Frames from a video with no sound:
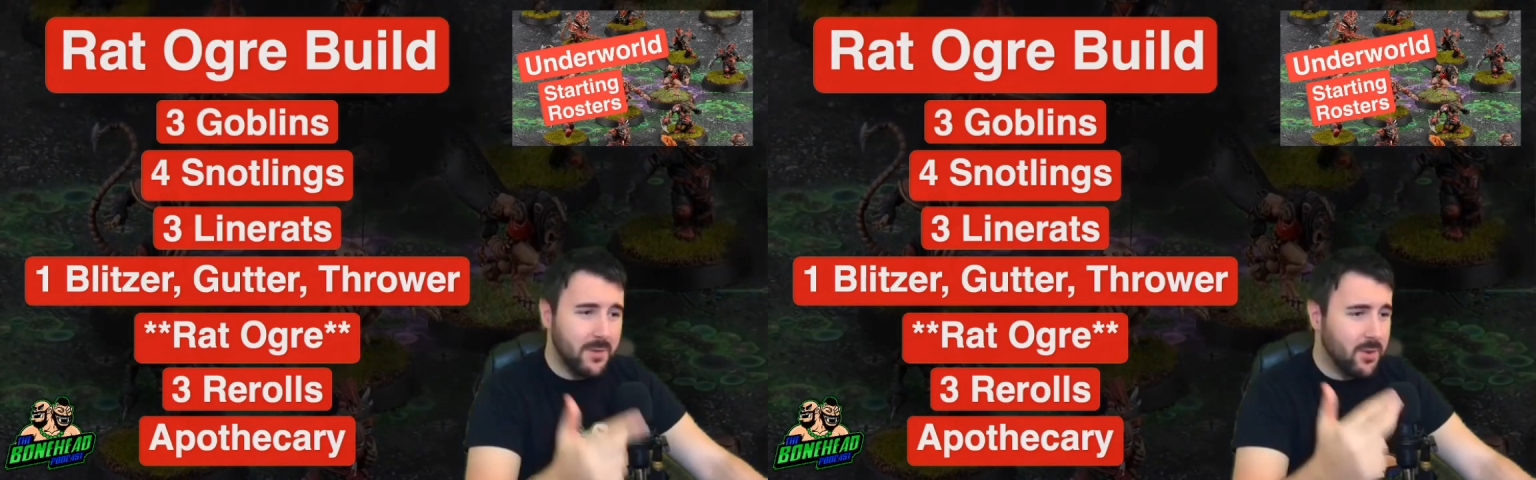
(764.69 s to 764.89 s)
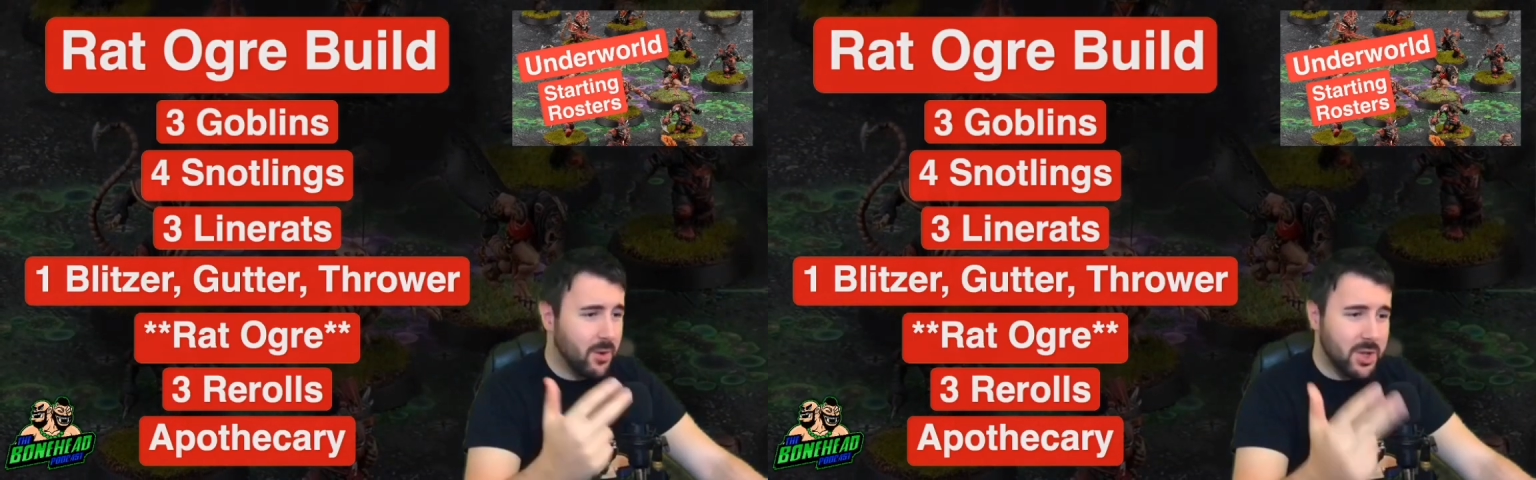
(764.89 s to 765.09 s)

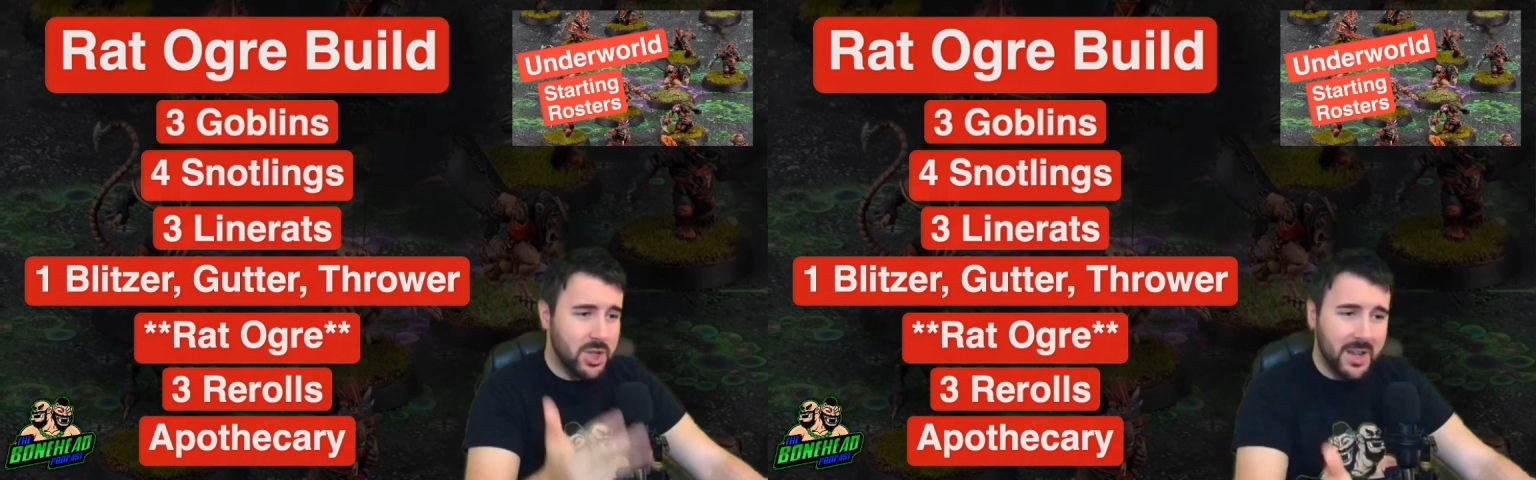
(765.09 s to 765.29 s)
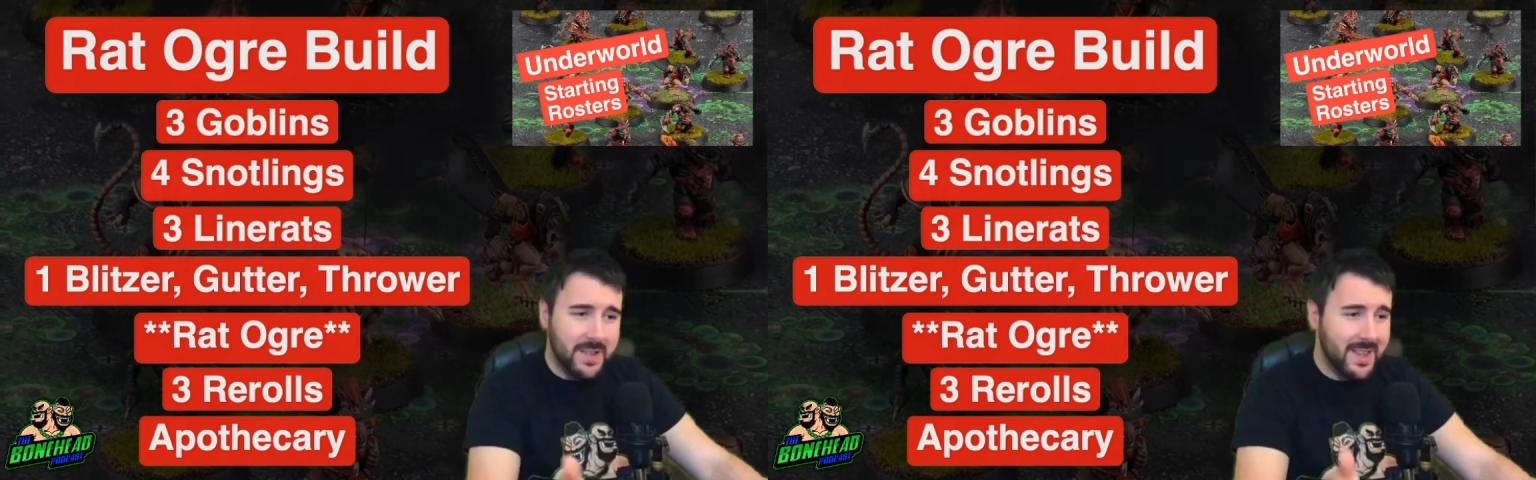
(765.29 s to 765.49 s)
you've got
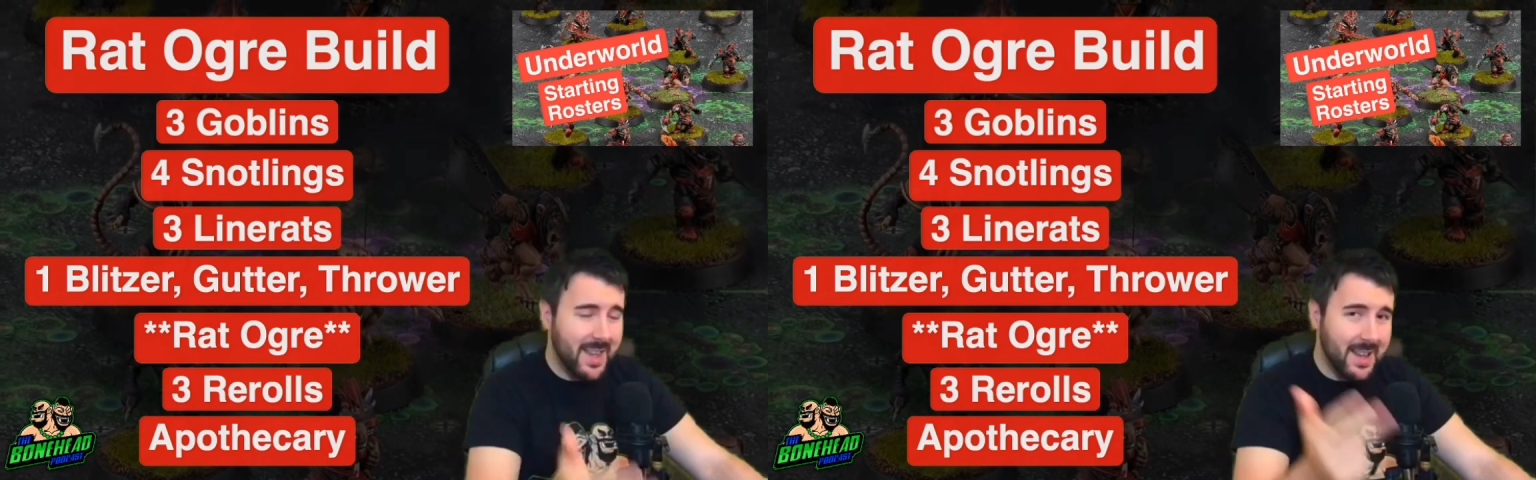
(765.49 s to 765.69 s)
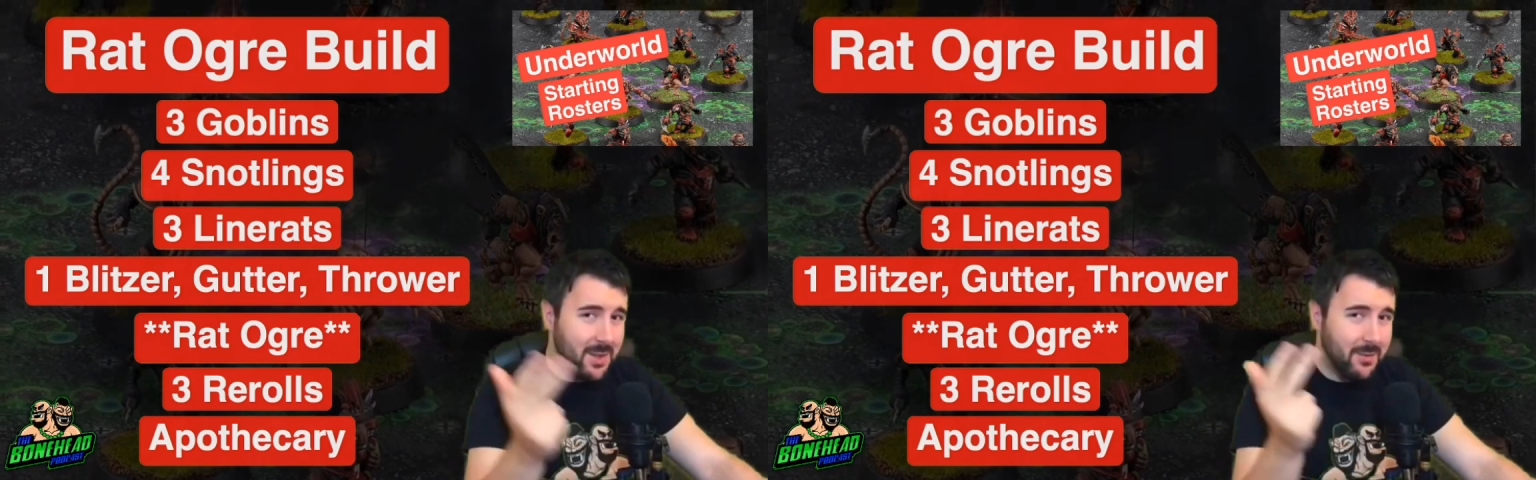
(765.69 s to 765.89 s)

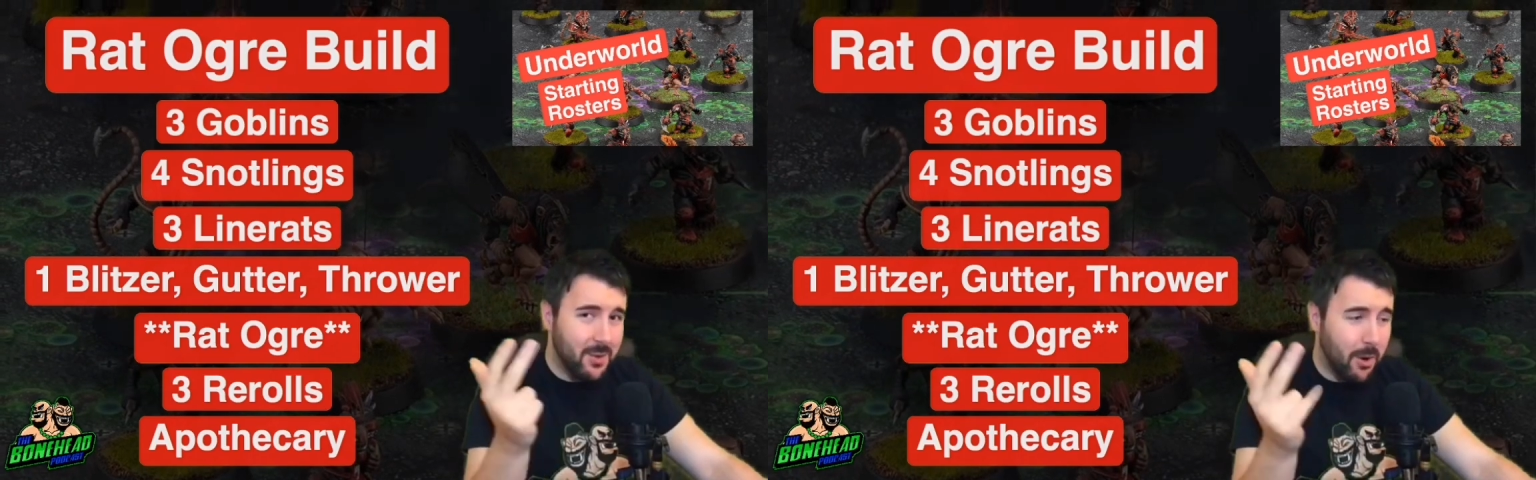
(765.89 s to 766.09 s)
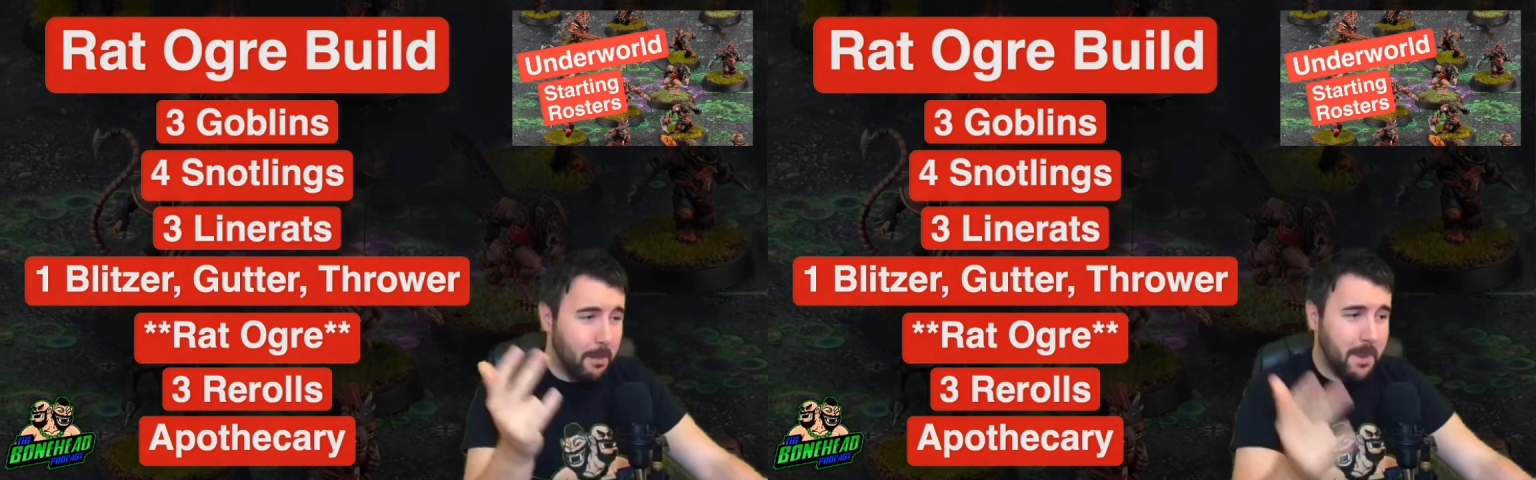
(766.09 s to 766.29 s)
agility, and you've
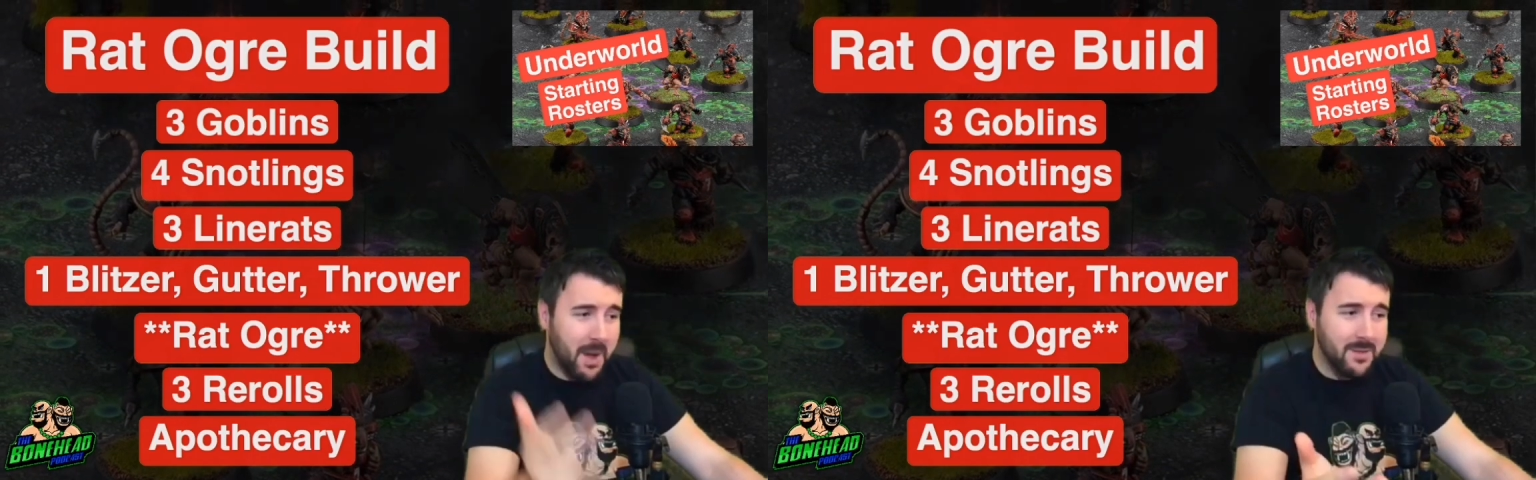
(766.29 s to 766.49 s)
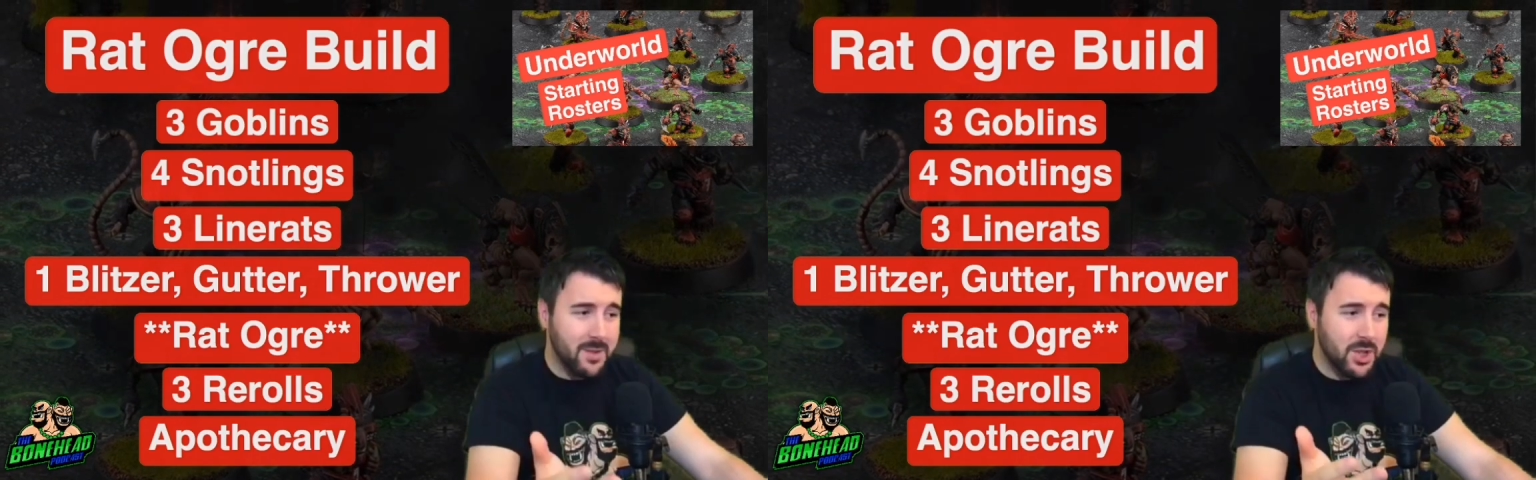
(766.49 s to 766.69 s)
got
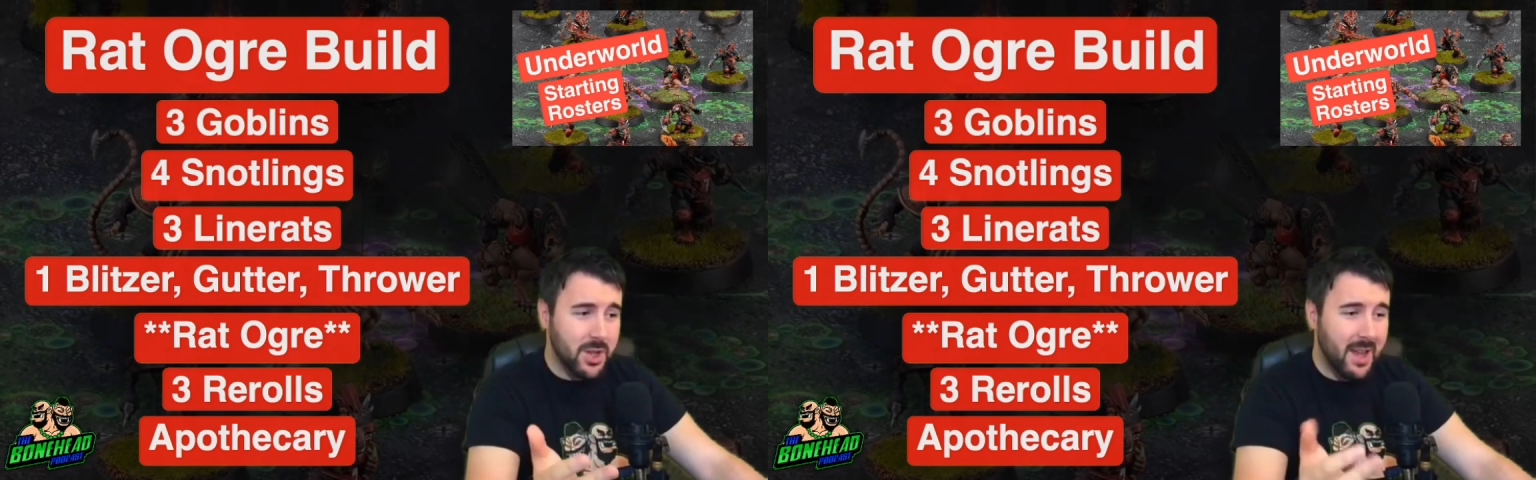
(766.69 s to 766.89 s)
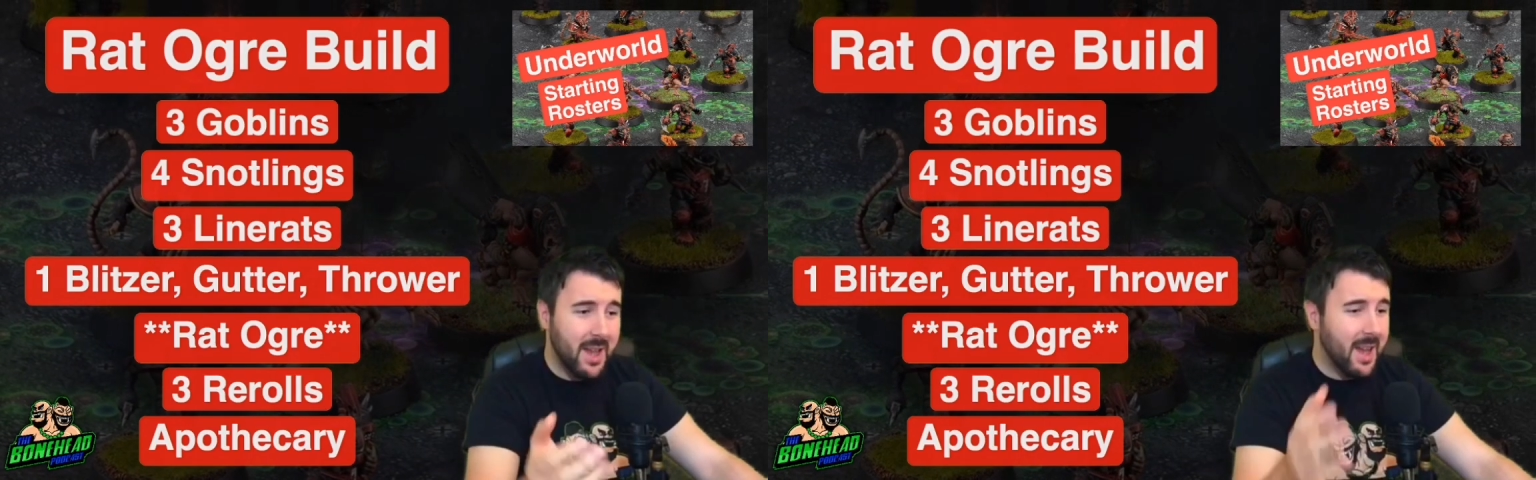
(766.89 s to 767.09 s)
punch.